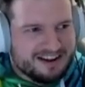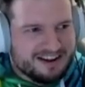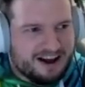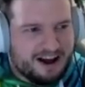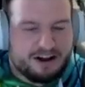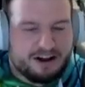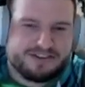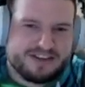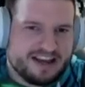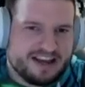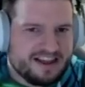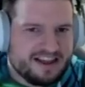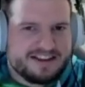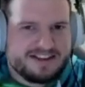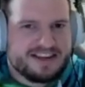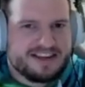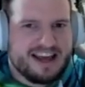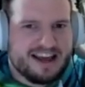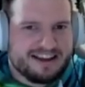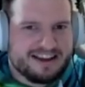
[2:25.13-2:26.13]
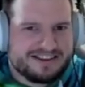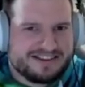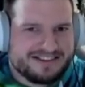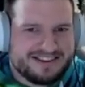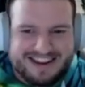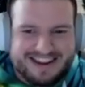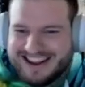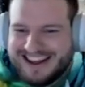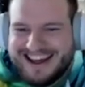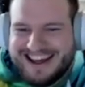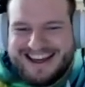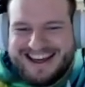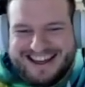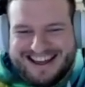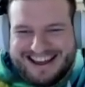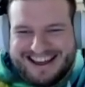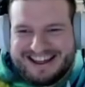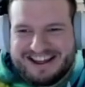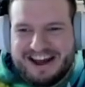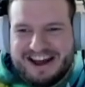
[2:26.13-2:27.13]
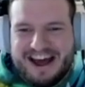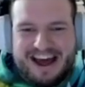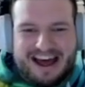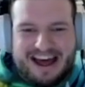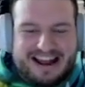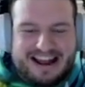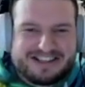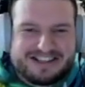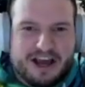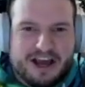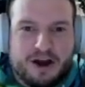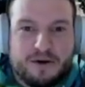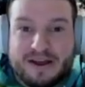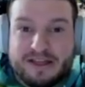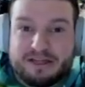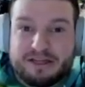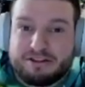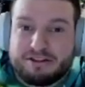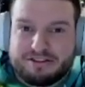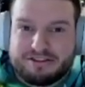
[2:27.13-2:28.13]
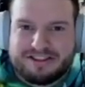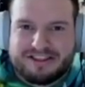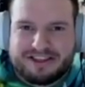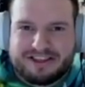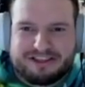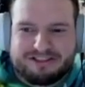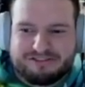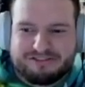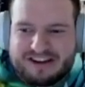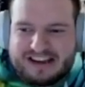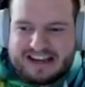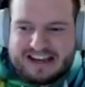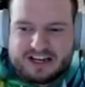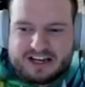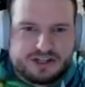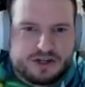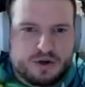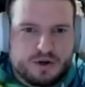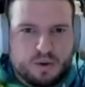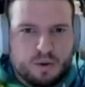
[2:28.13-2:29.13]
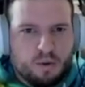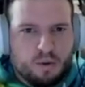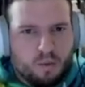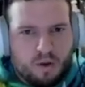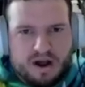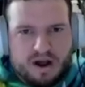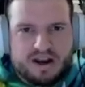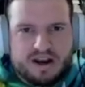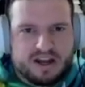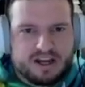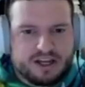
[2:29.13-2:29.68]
I'll take that as a yes. Let's go in 3, 2, 1,